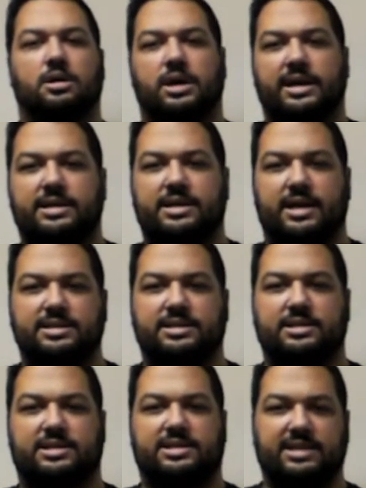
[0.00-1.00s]
It
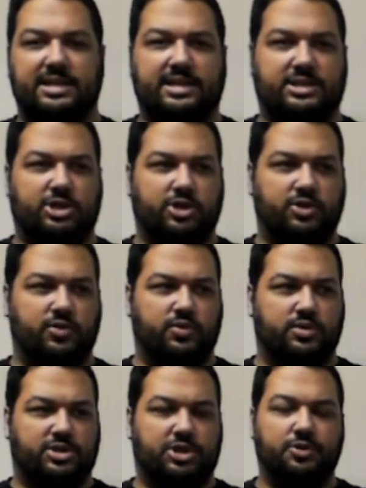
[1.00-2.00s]
doesn't seek
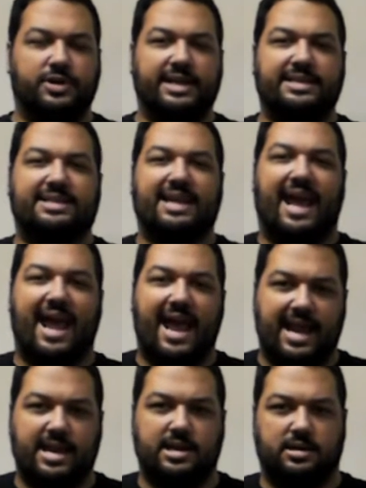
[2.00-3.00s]
to
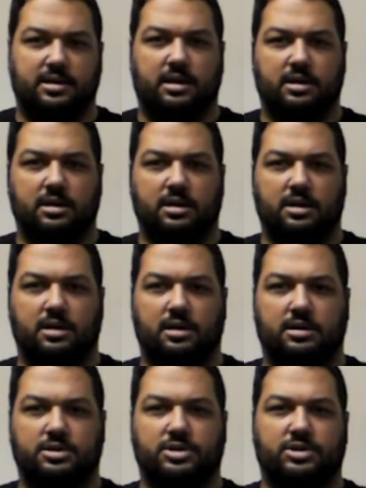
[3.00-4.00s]
contend.
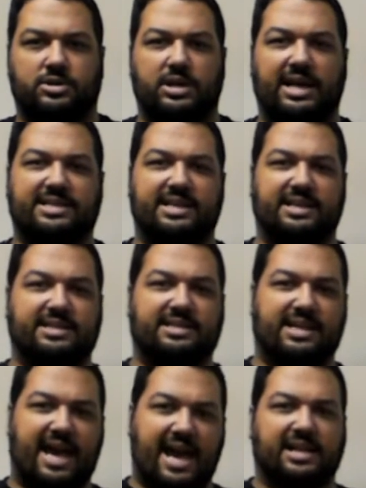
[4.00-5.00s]
It's
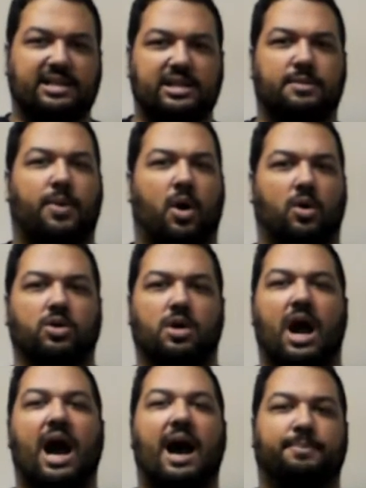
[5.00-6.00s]
exactly the
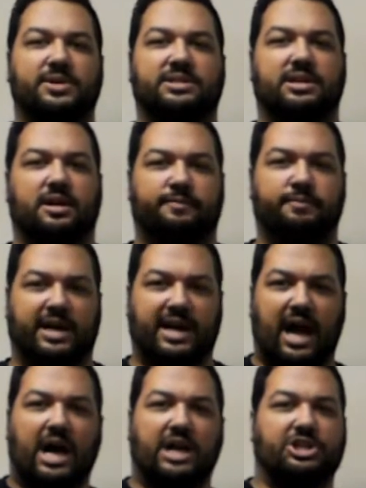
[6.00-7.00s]
polar opposite of
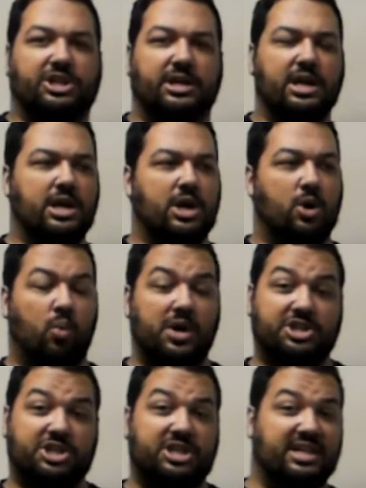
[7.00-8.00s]
Makashi,
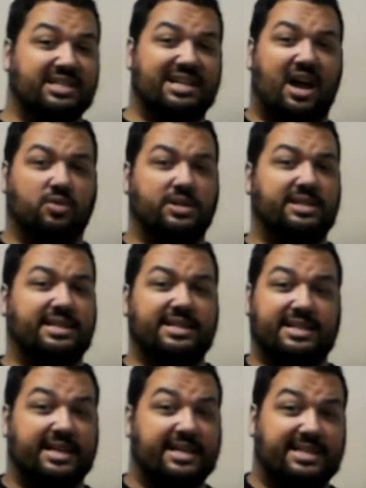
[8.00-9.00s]
which does not only seek
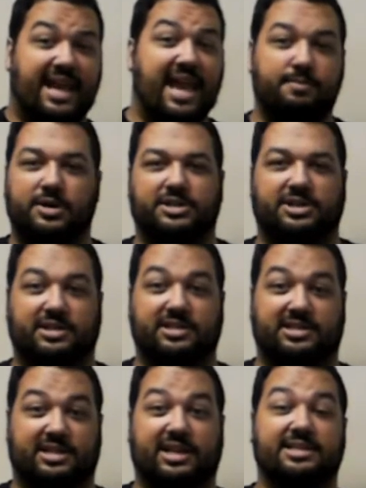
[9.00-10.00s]
to contend, but
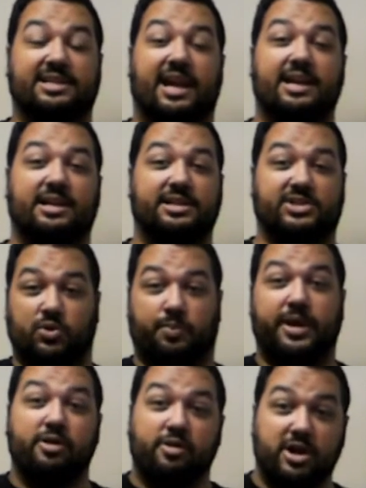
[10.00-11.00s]
to contend in a
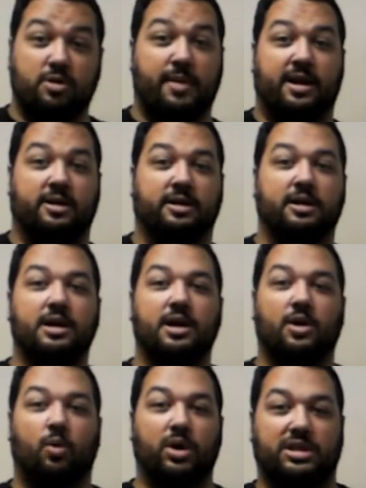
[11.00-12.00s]
superior manner
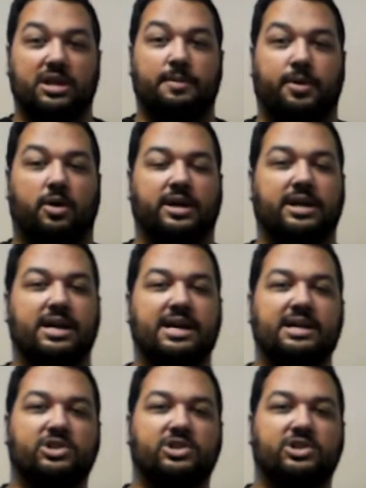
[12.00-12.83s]
with the opponent.